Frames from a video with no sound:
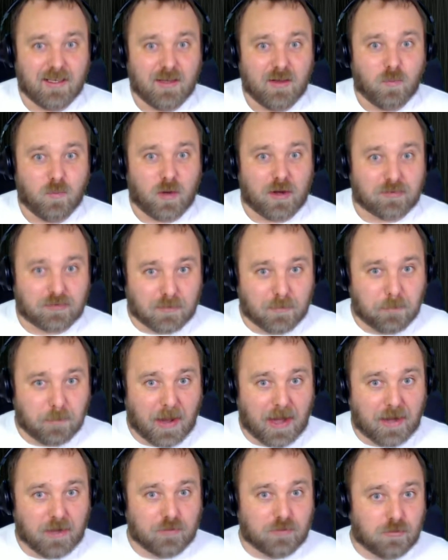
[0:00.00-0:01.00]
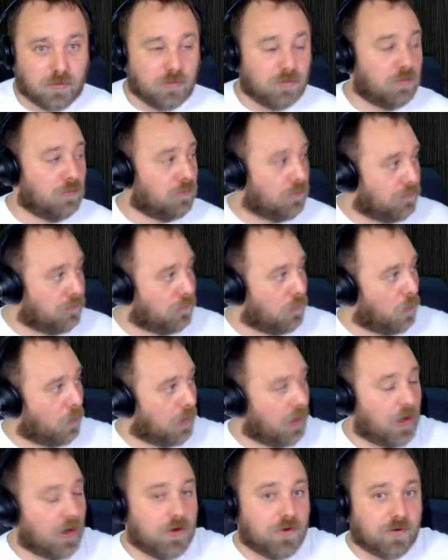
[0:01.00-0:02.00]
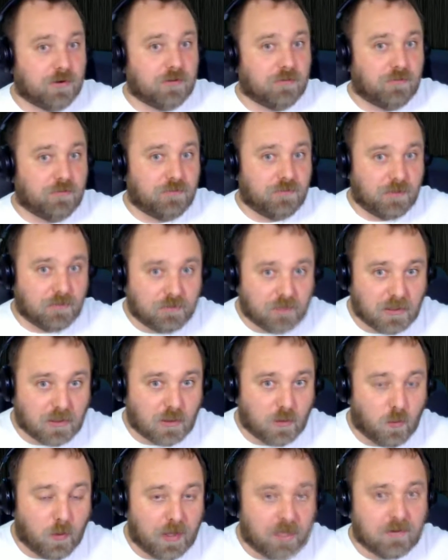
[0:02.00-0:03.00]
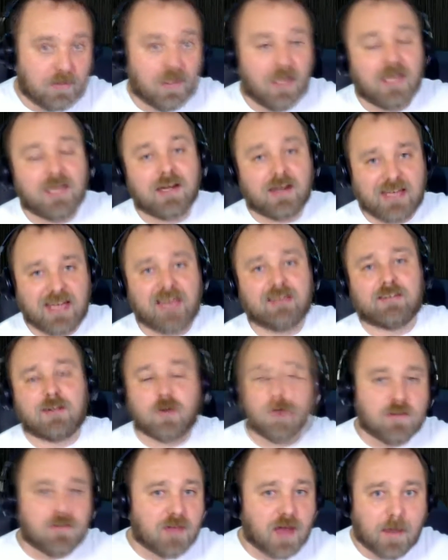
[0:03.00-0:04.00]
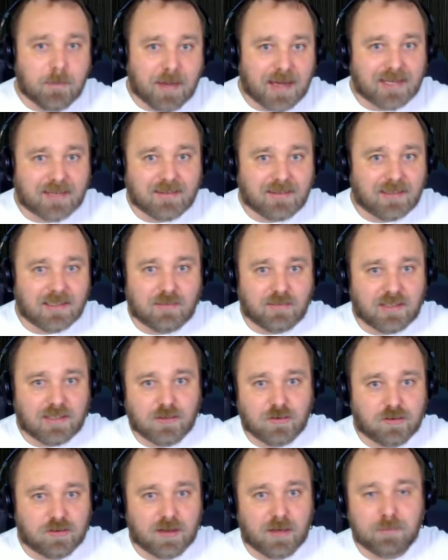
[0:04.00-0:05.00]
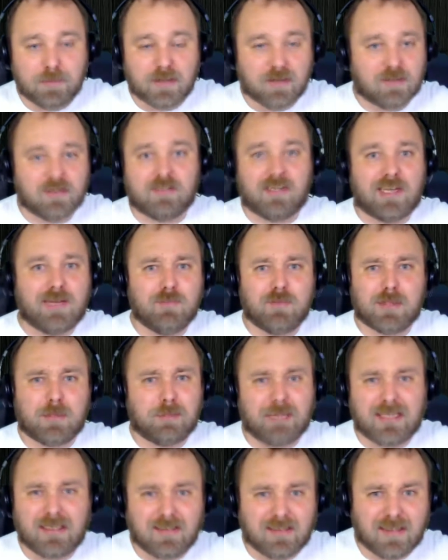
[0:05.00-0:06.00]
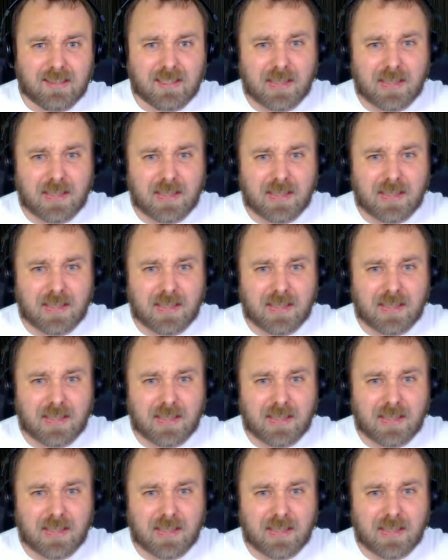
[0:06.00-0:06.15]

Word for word: Whereas compared to 450 quid, now, yes, I know you've got to buy a TV and shit, but it's the same with a PC.